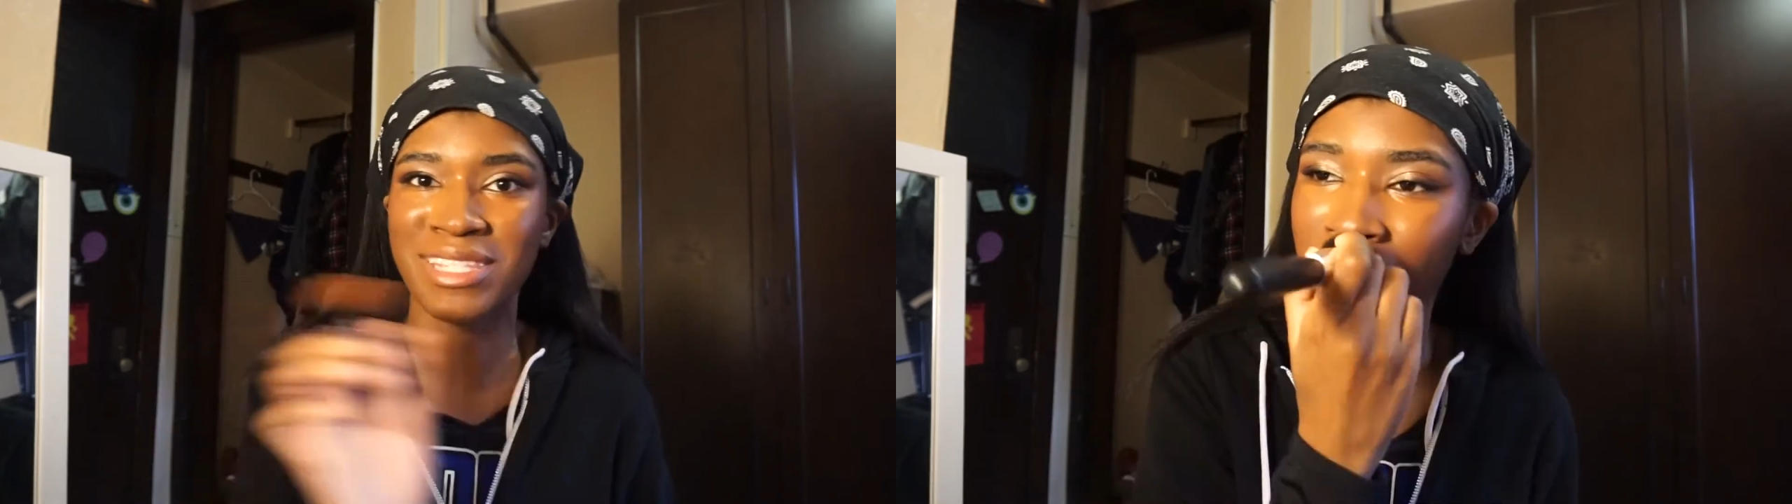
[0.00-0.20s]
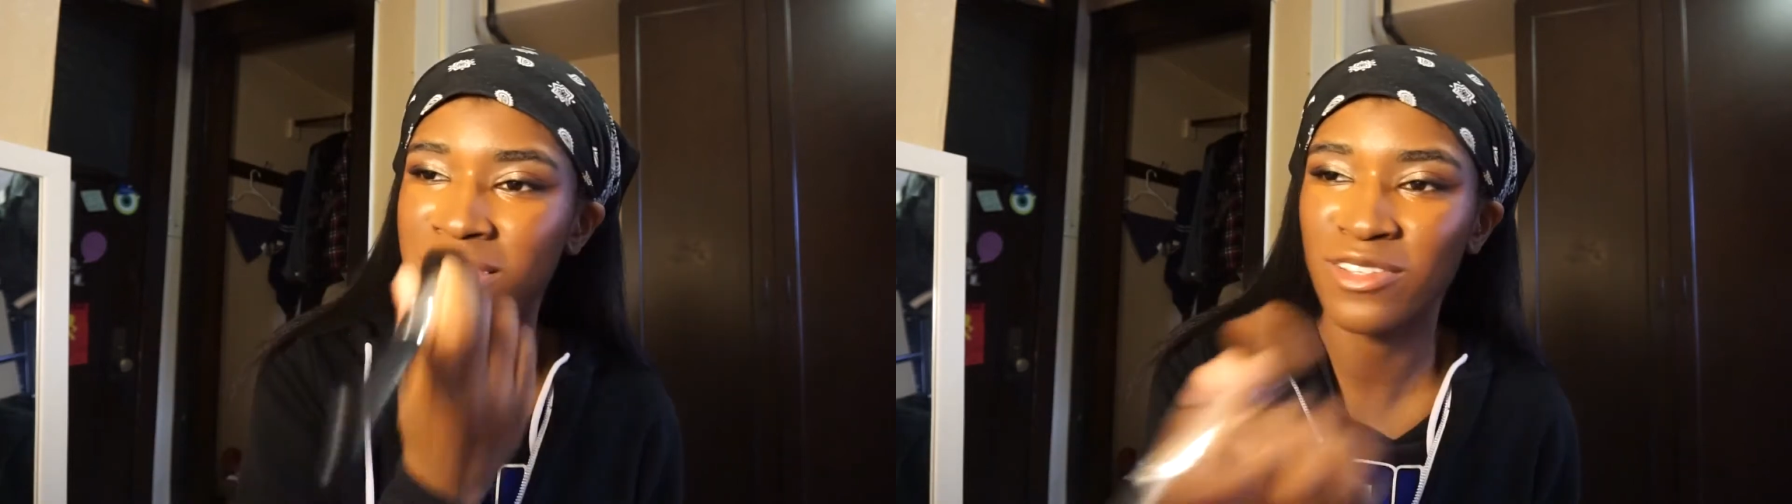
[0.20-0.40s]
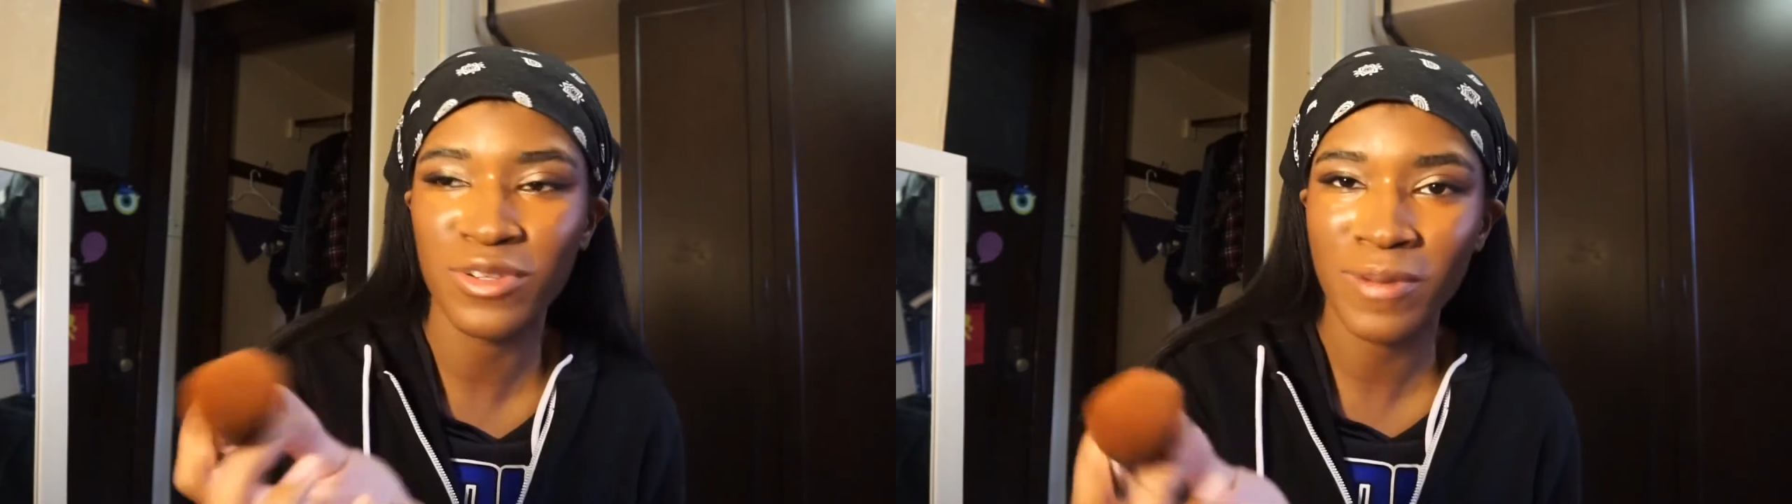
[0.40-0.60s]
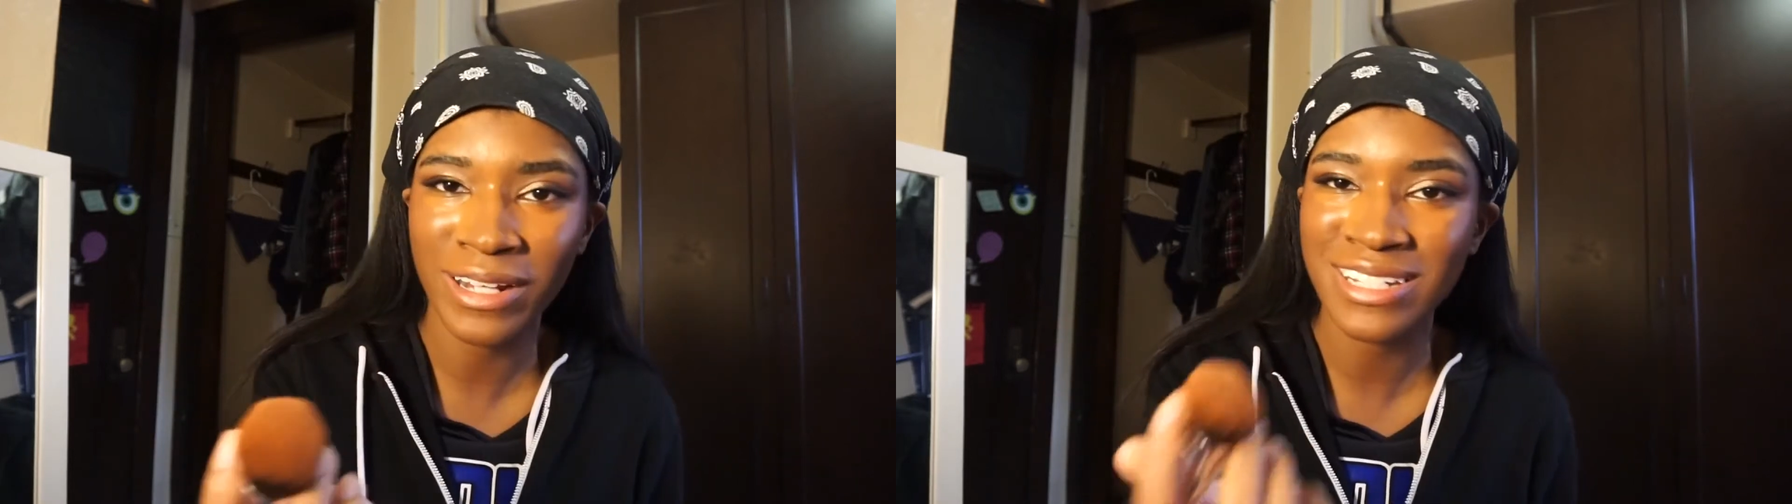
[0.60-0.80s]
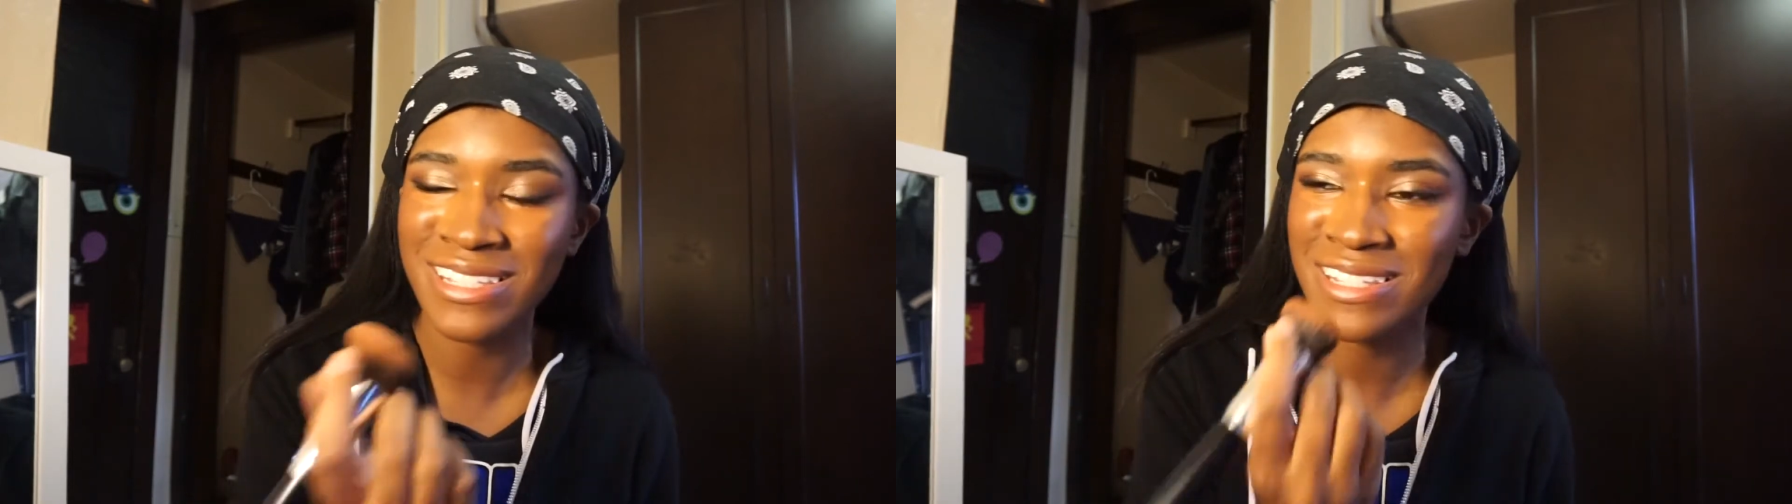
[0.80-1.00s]
at silver
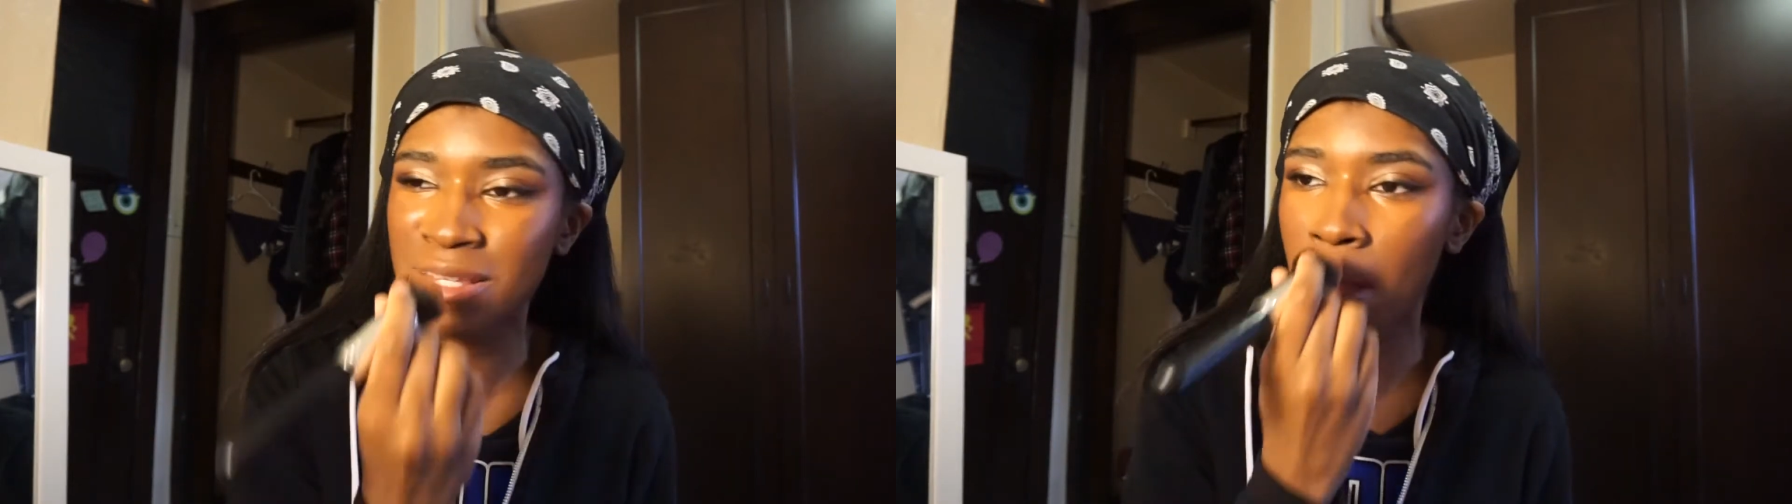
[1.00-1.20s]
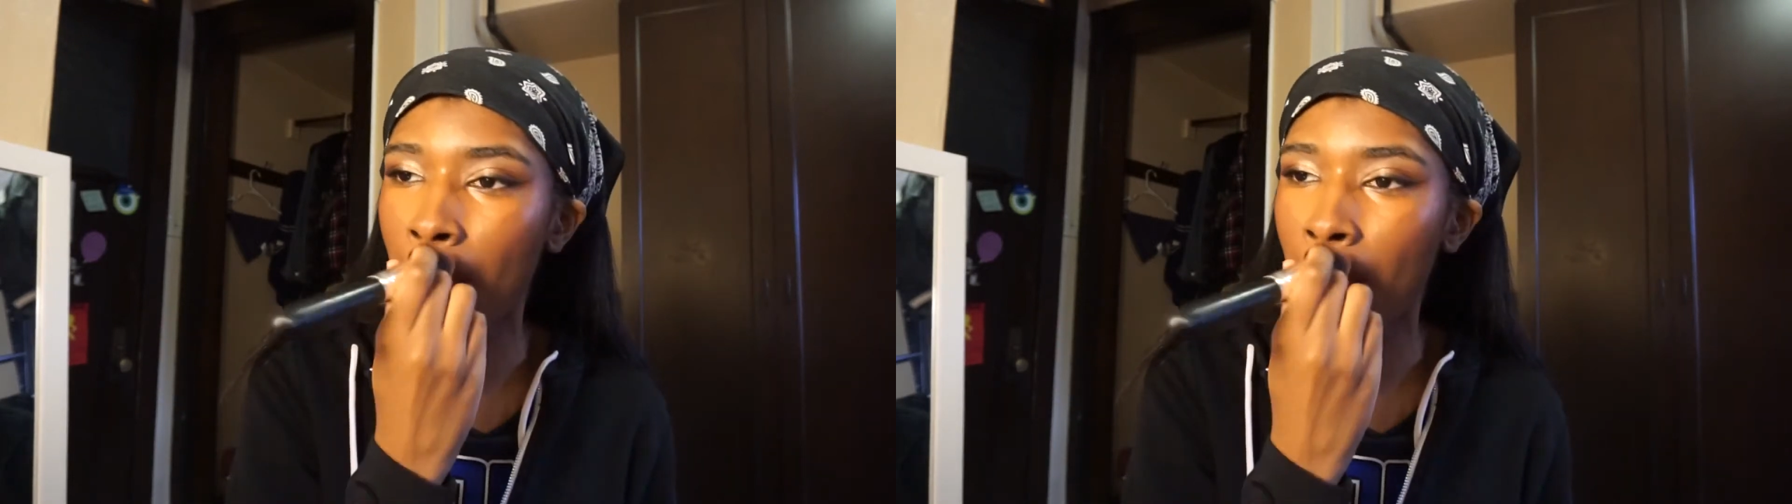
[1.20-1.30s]
practices.